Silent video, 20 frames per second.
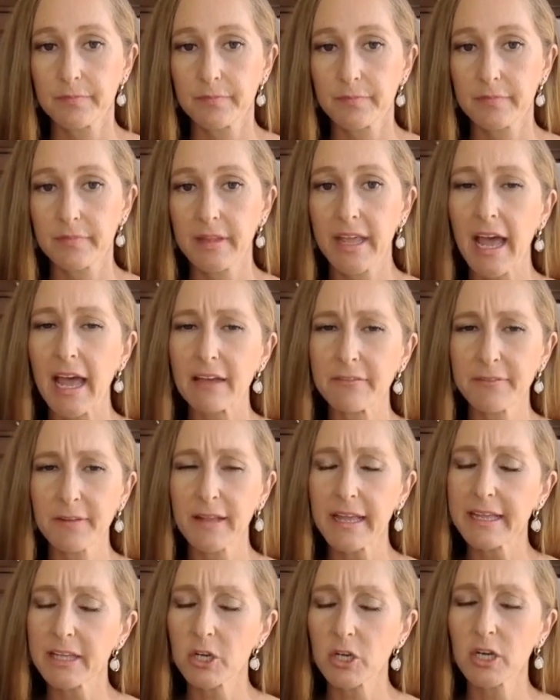yeah, I feel
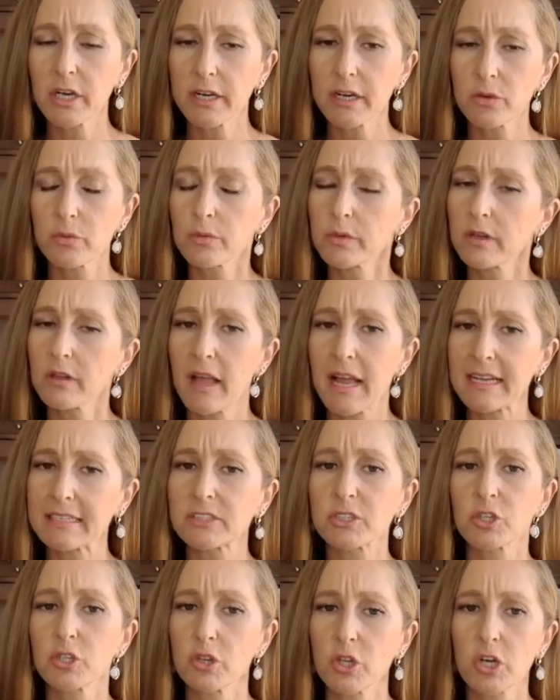like you're going to realize
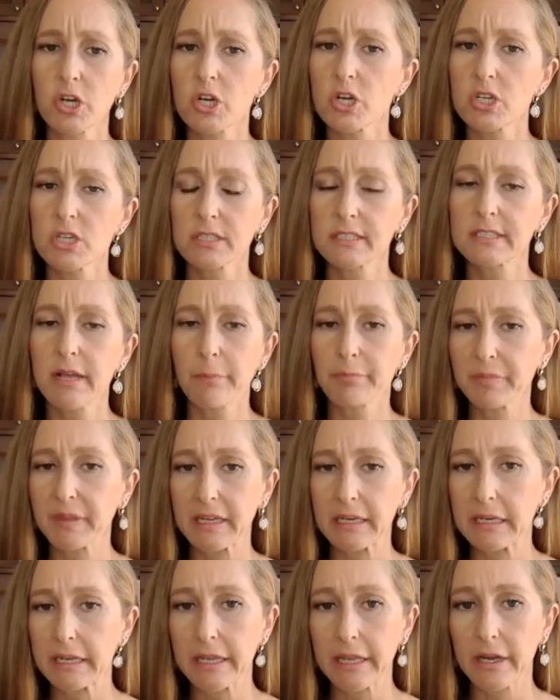or learn
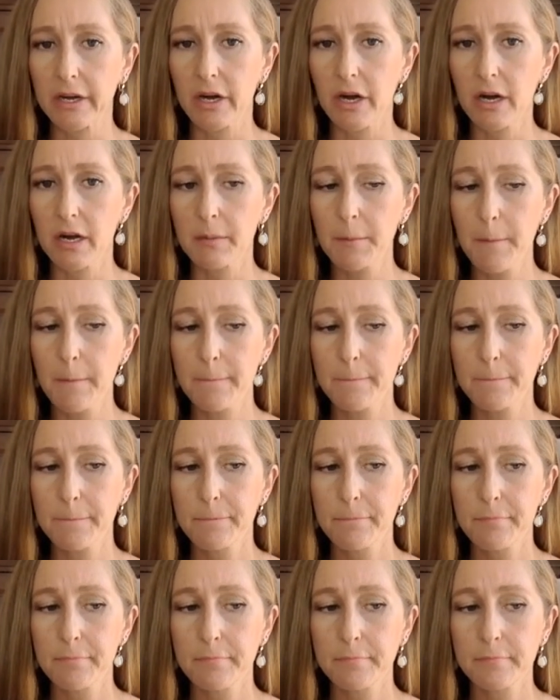something here
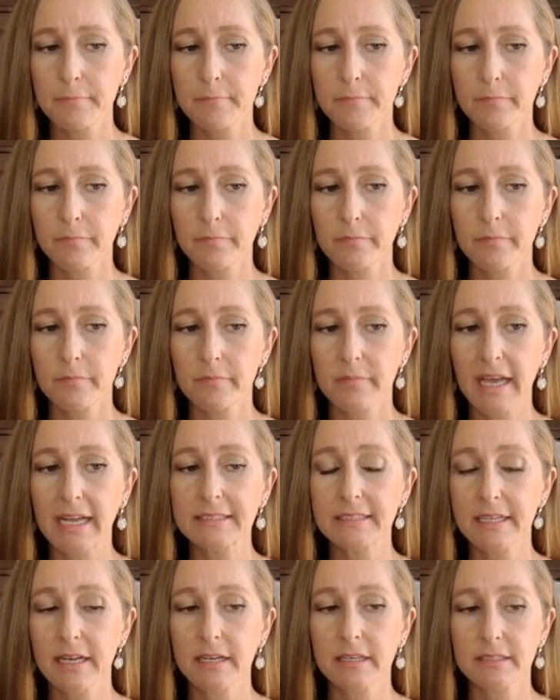
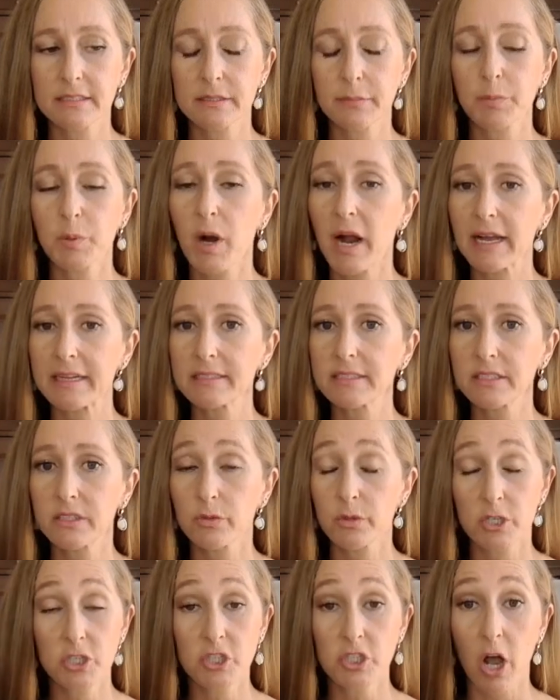that's going to surprise you
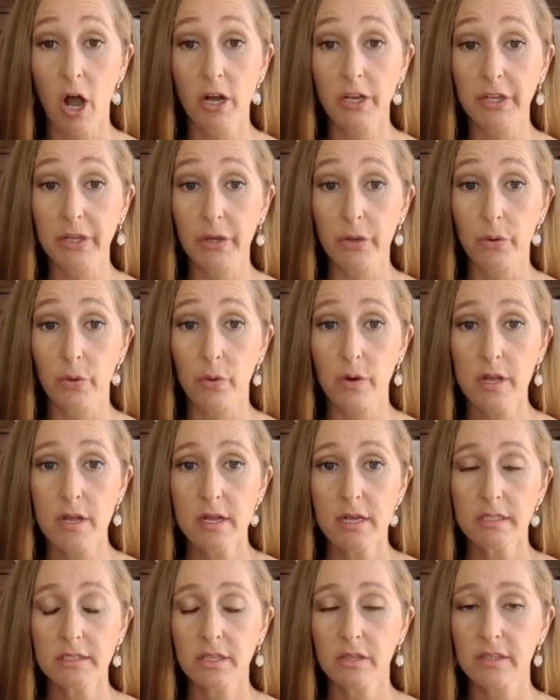or shock you.
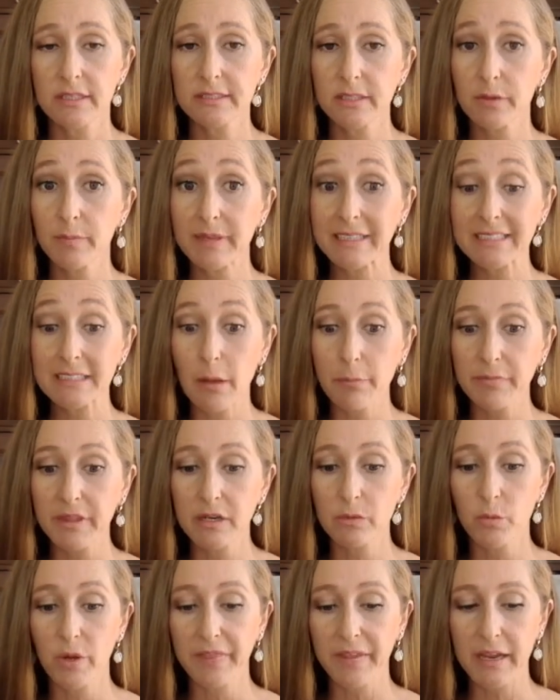So this could be
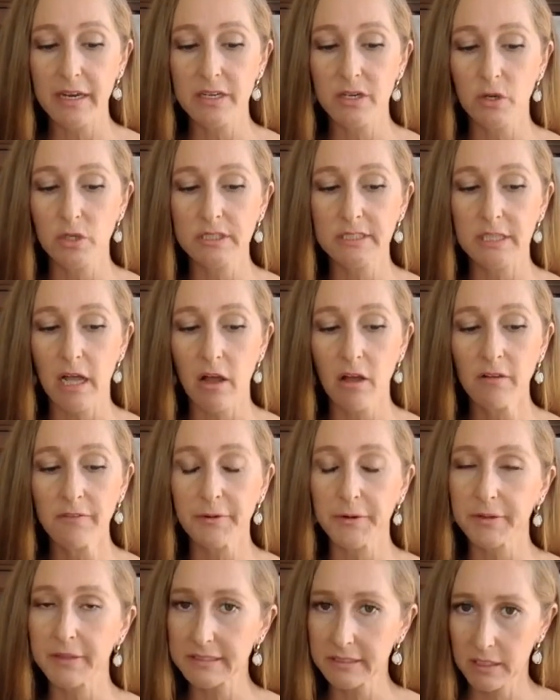something within yourself,
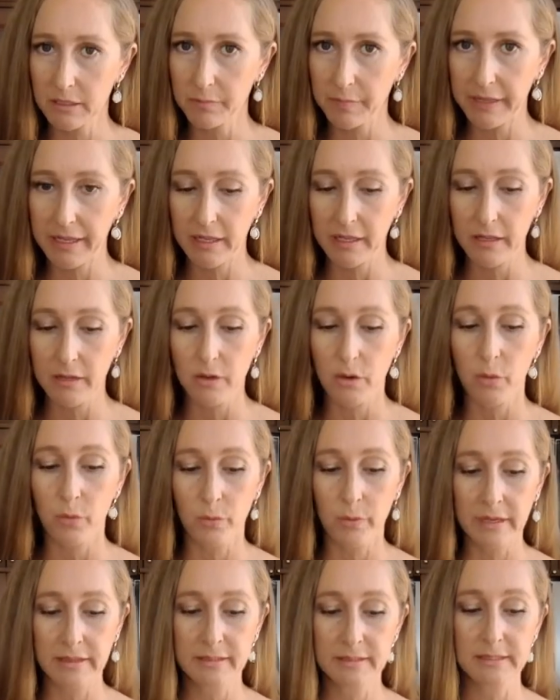or this could be
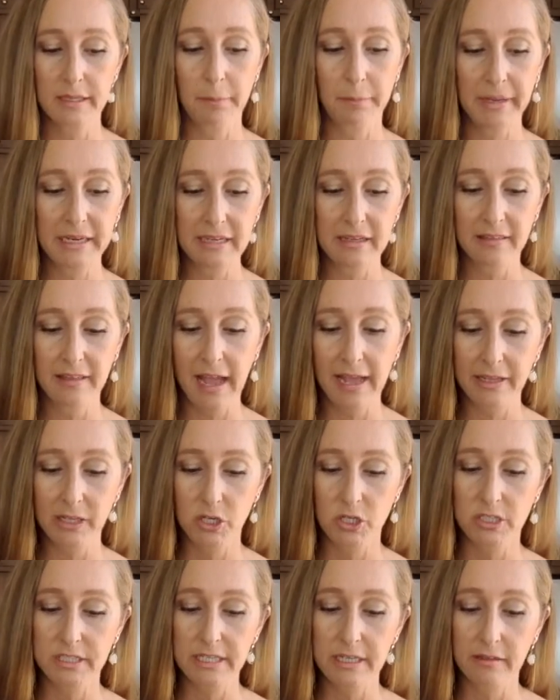with somebody that
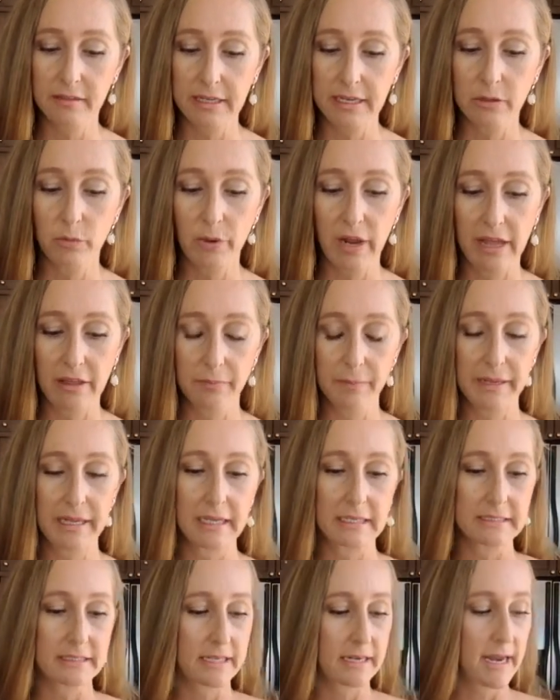you're dealing with.
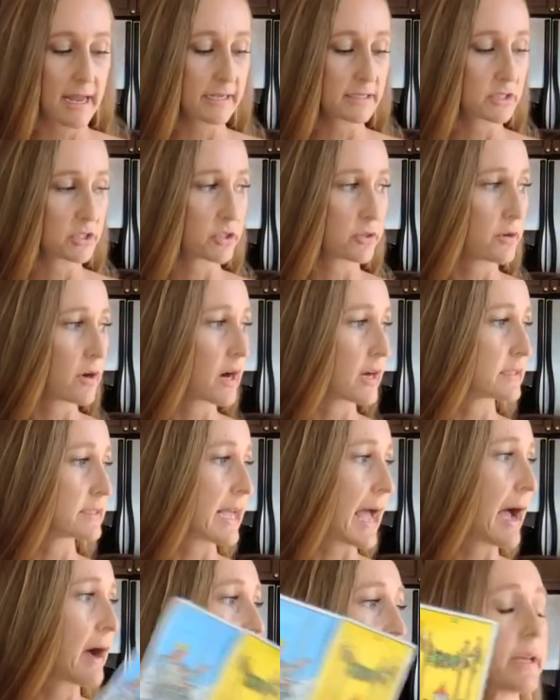Because the next two cards
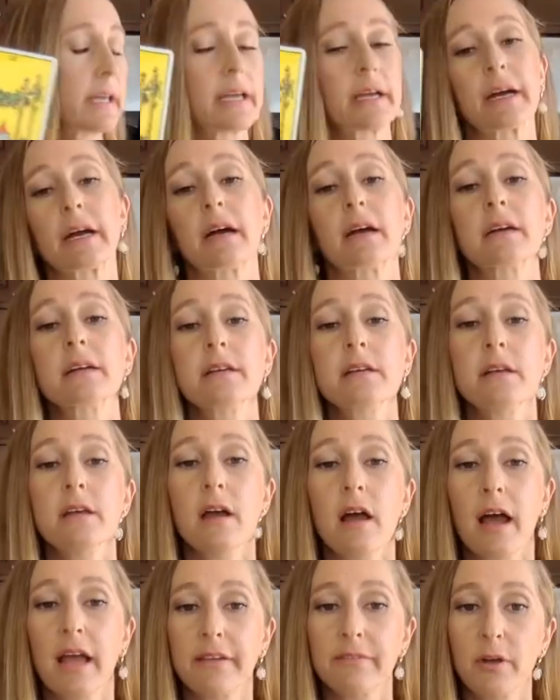out here,
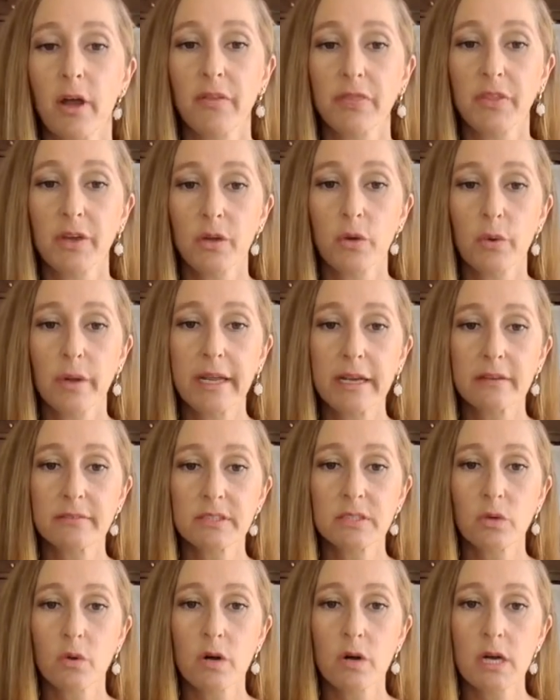I've got the Queen of
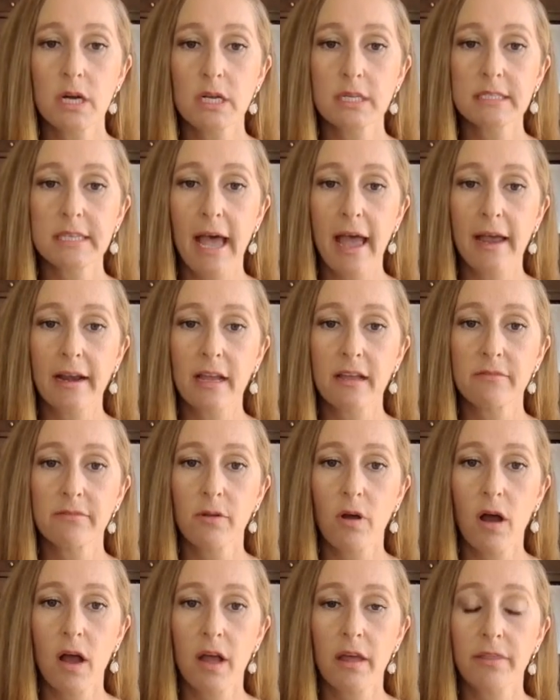Swords and I've
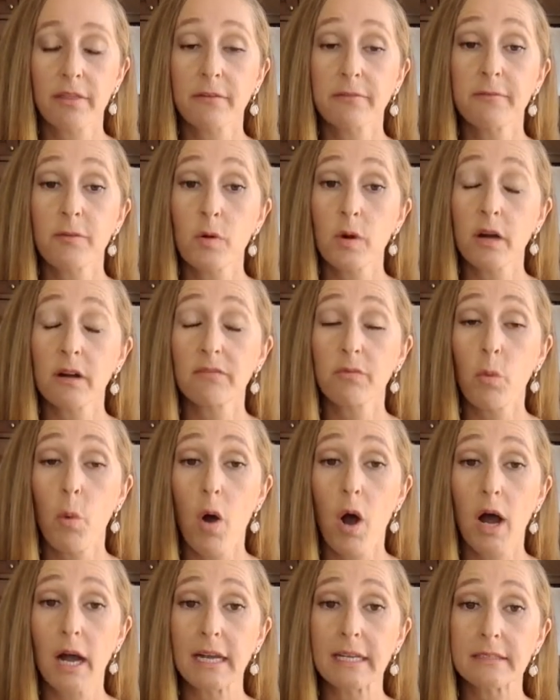got the Four of
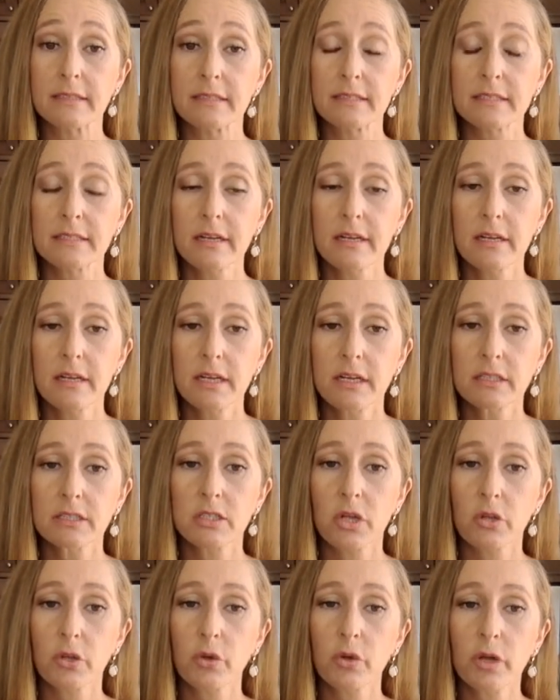Wands. So
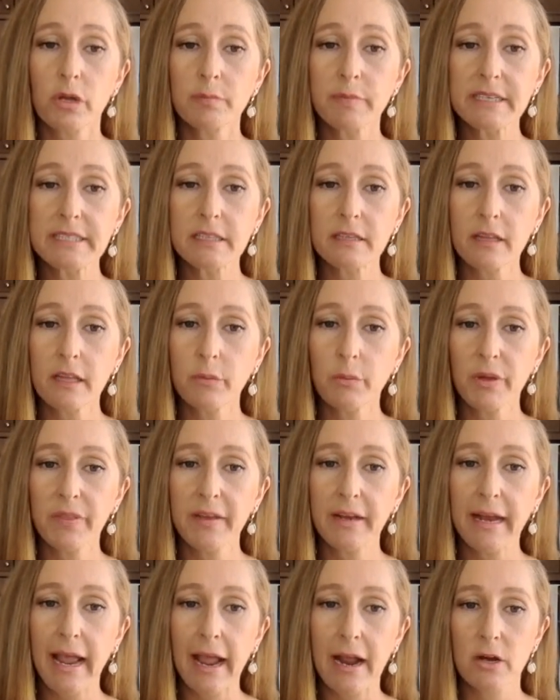you could be dealing with
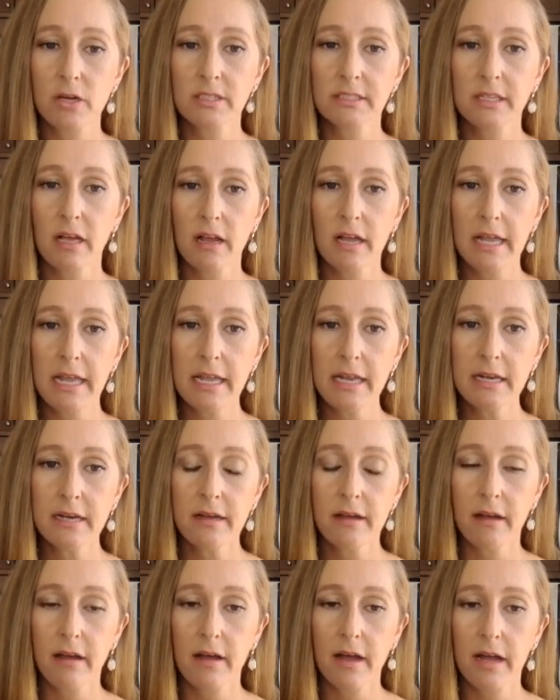an air sign,
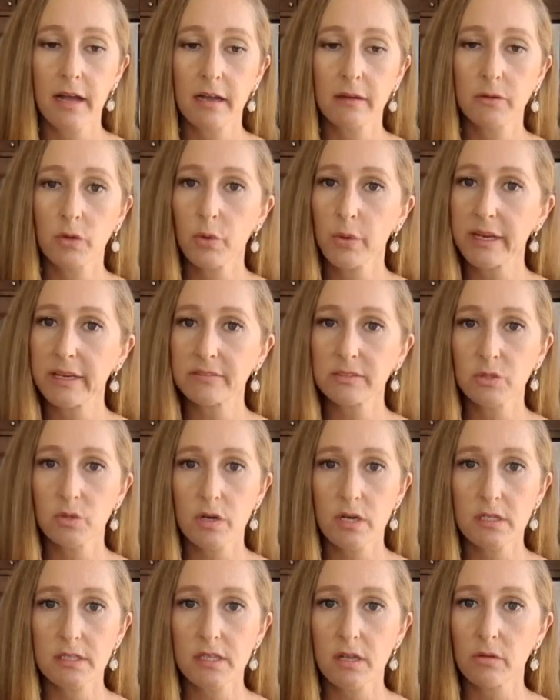uh, Queen of
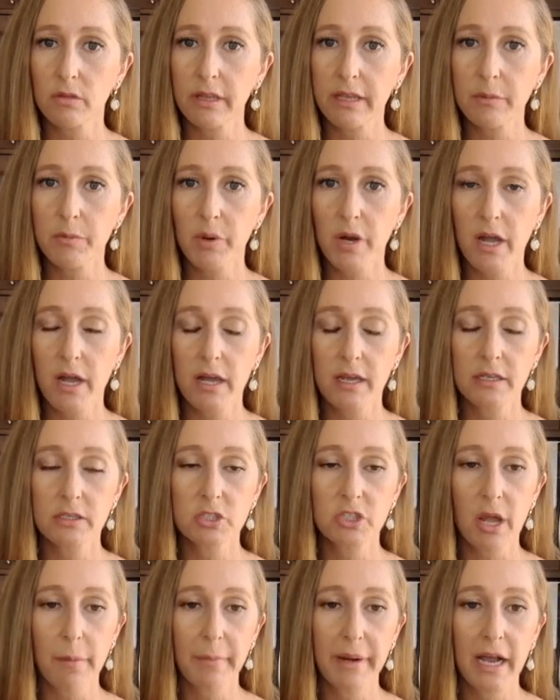Swords, so Libra,
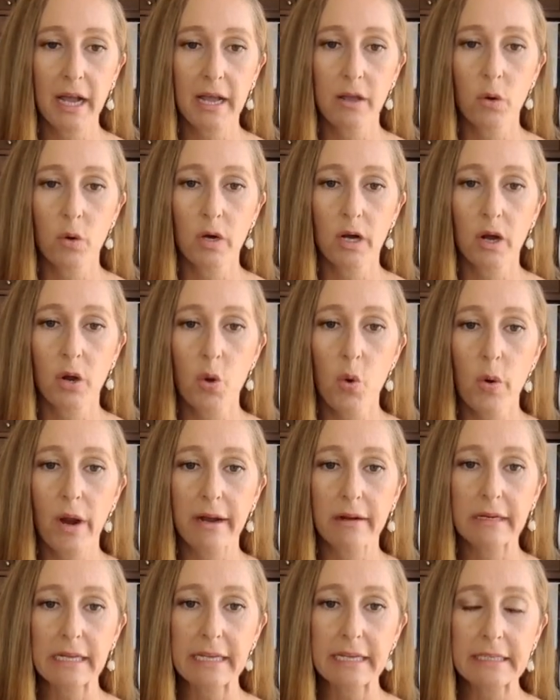Gemini, or
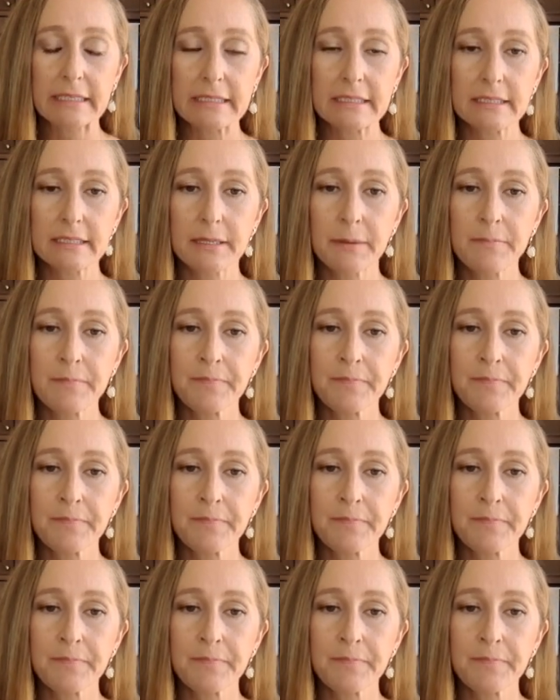Aquarius.